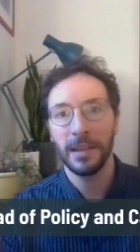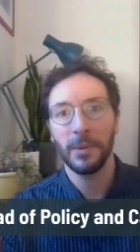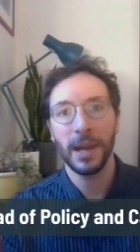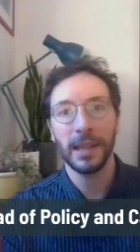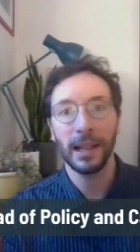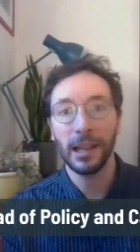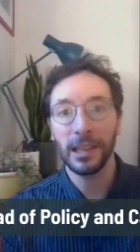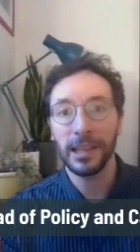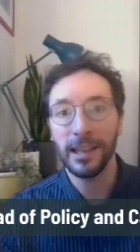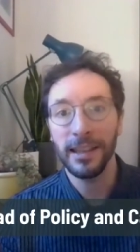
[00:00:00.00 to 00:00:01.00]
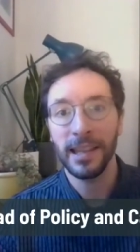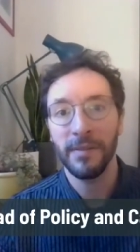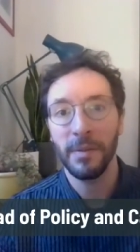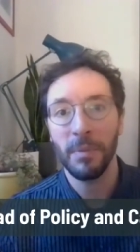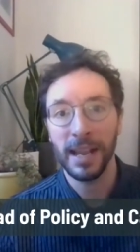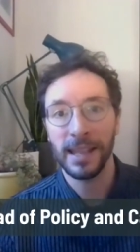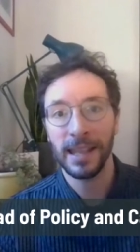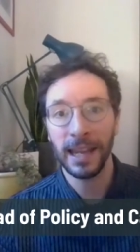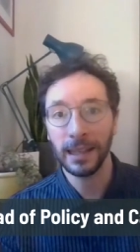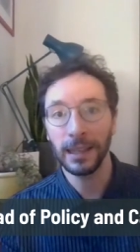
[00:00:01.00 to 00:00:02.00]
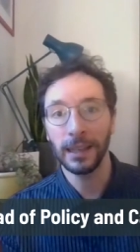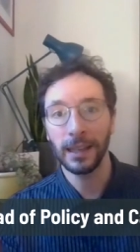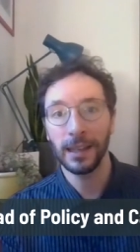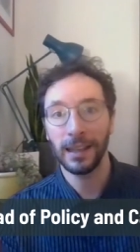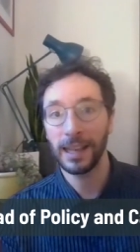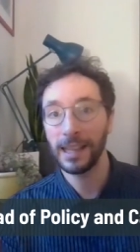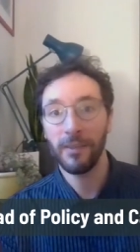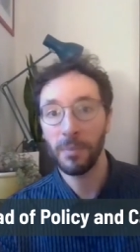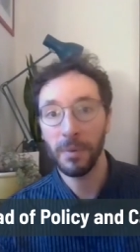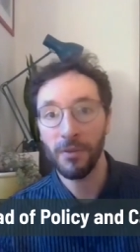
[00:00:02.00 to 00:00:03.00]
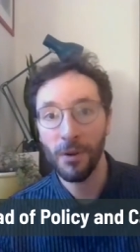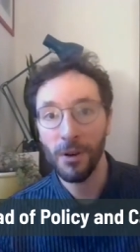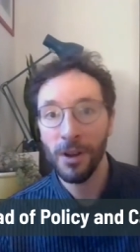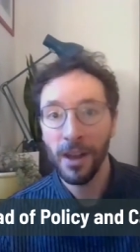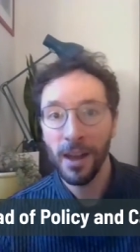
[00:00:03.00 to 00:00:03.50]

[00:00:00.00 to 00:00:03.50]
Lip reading: the way that Londoners have embraced cycling like never before.